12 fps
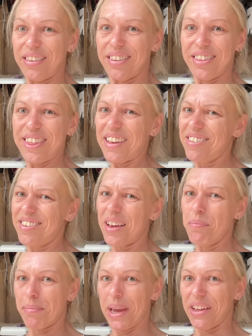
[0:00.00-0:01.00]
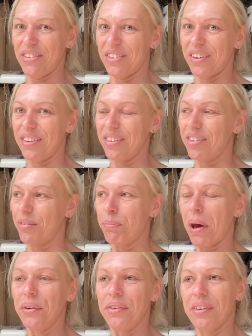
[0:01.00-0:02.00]
They'd seen pictures,
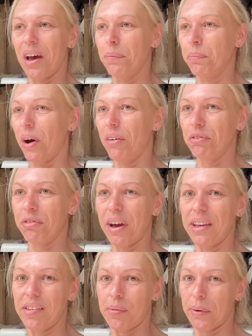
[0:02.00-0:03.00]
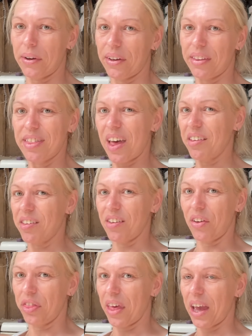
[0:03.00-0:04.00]
posts that I'd put on Facebook, that sort
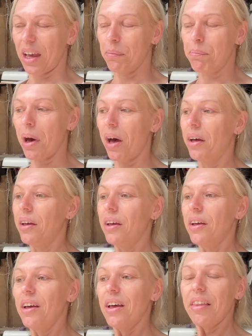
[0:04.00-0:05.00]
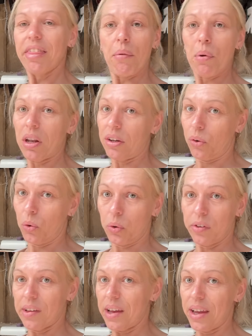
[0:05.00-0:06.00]
of thing, but they weren't
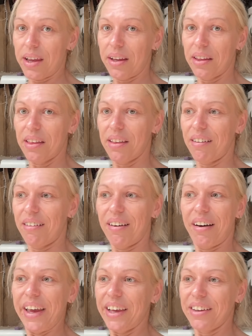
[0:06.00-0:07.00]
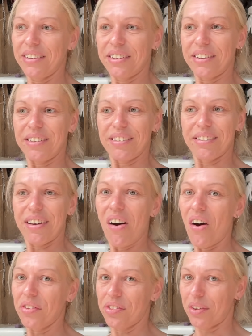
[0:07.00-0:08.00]
horsey. I couldn't
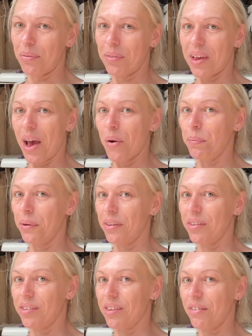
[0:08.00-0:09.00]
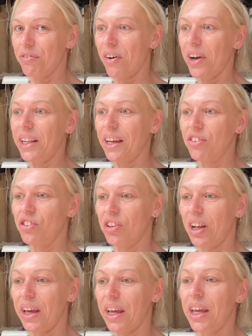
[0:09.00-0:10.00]
ask them to help us
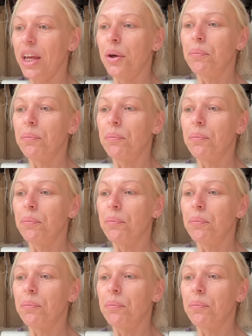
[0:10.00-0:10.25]
financially.